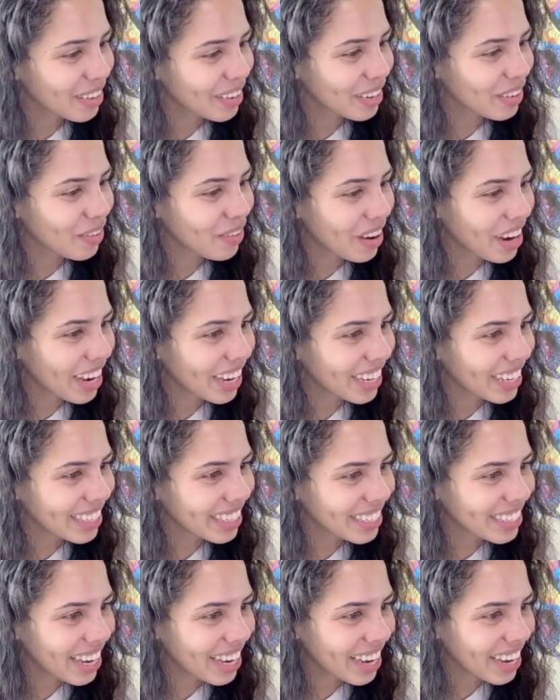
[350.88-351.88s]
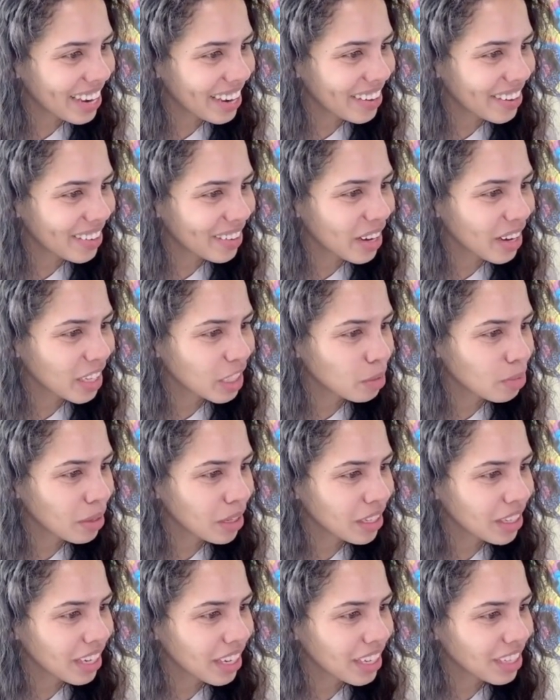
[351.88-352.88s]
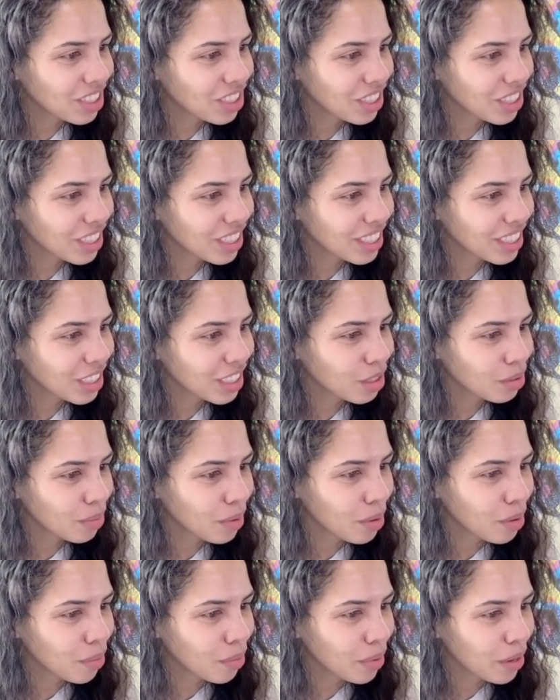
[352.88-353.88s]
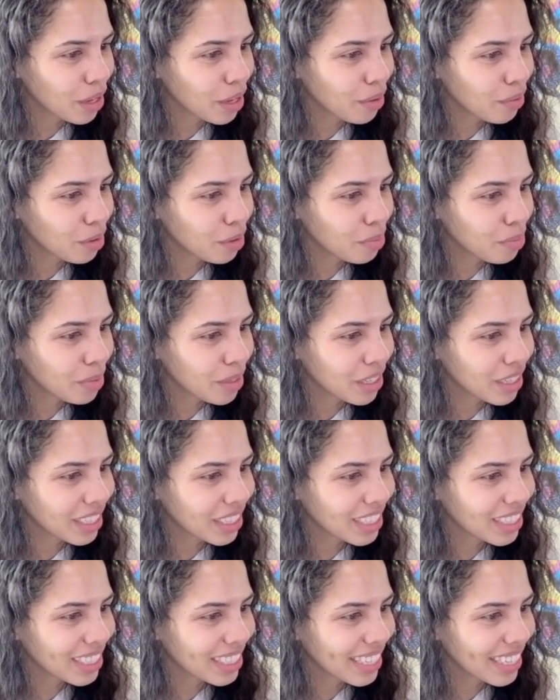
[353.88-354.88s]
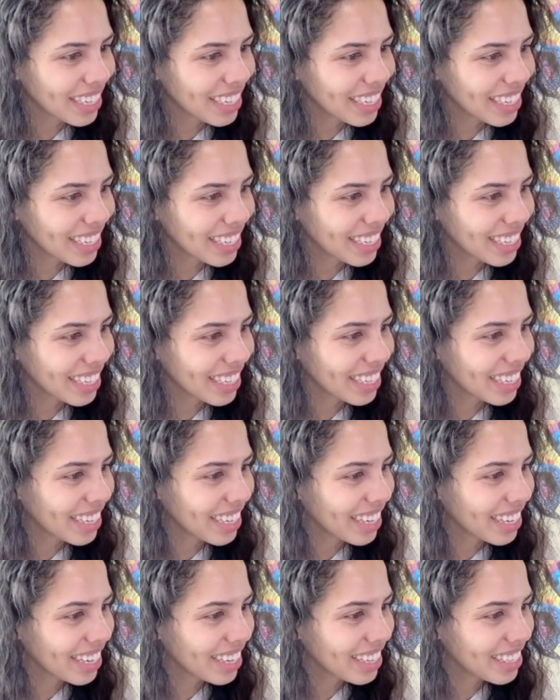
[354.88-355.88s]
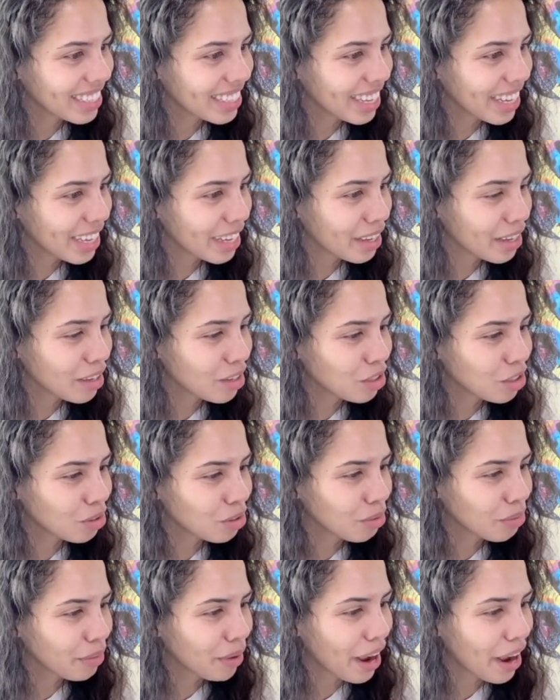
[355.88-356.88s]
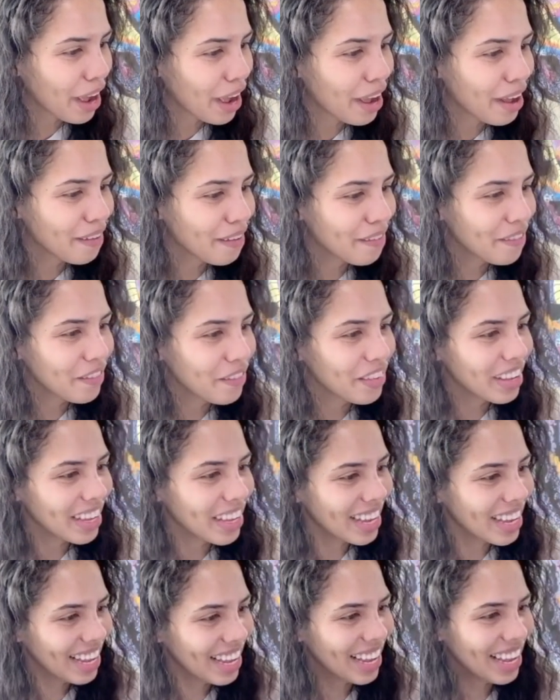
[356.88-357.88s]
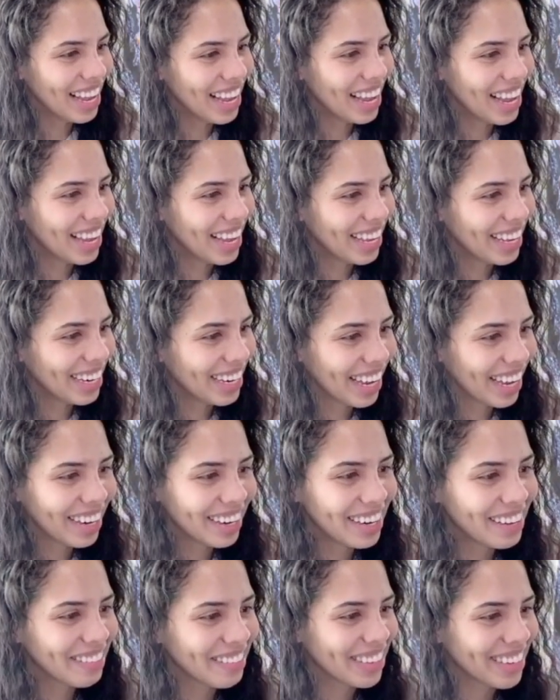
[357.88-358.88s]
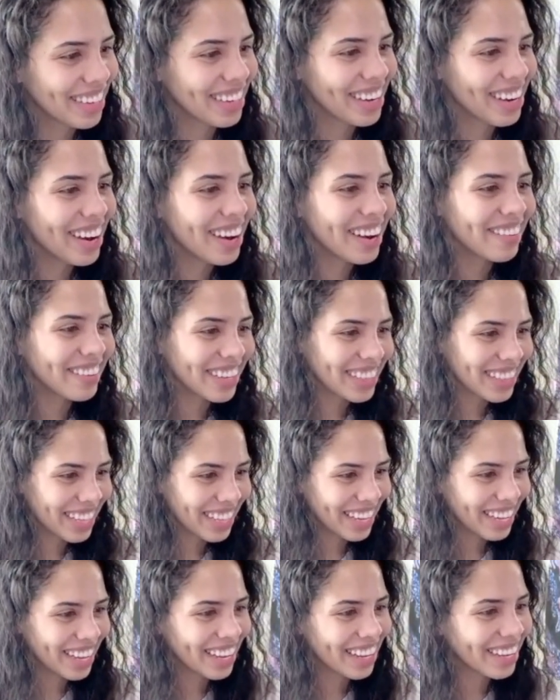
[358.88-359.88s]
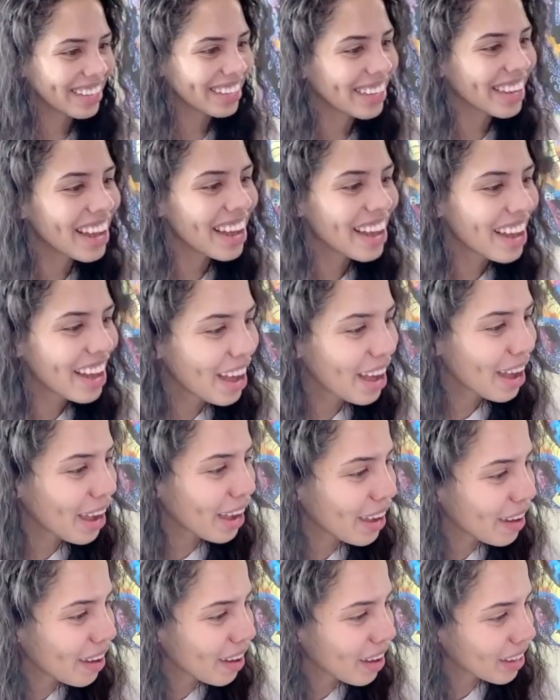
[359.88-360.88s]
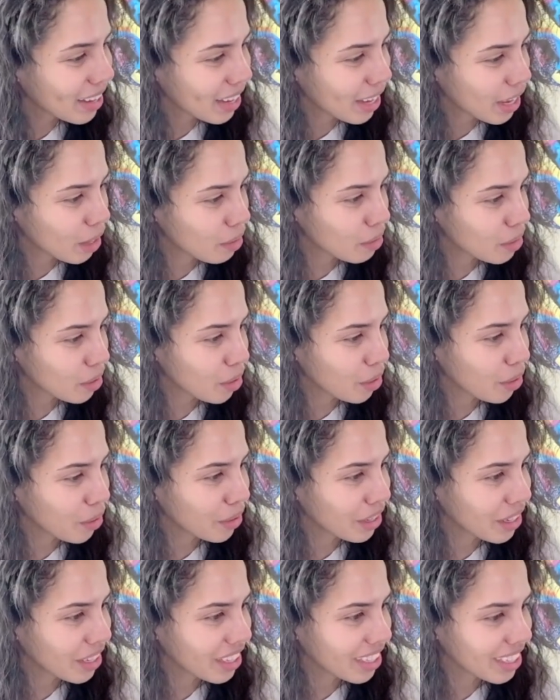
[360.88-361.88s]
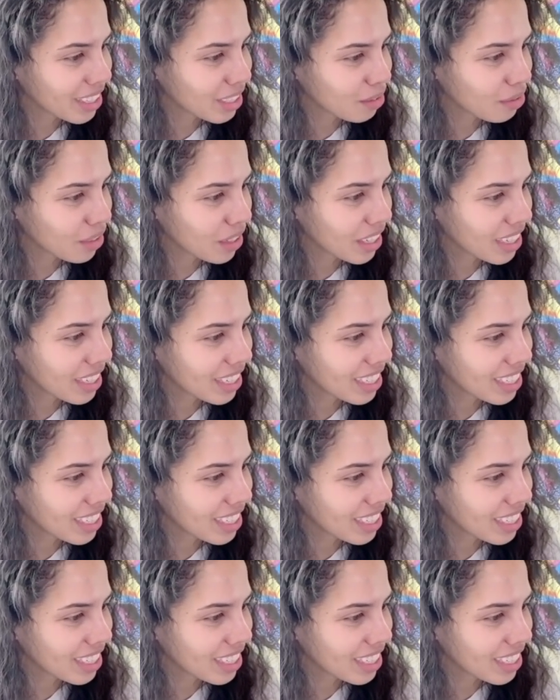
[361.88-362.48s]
Quiet down. Expectations is what we will be exceeding. And he's like a giraffe head. I don't even know. What the hell? I can't with Oda and these freaking